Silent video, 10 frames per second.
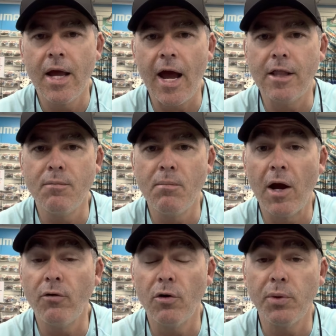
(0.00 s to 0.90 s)
At the
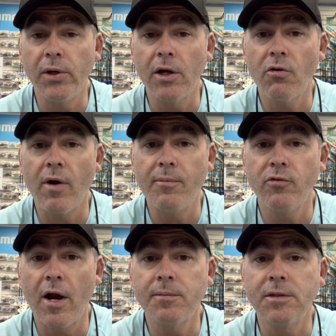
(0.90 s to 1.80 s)
moment, we've got plenty of crab
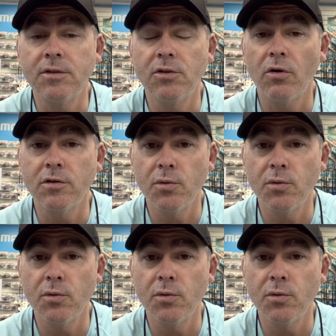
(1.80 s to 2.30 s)
traps in stock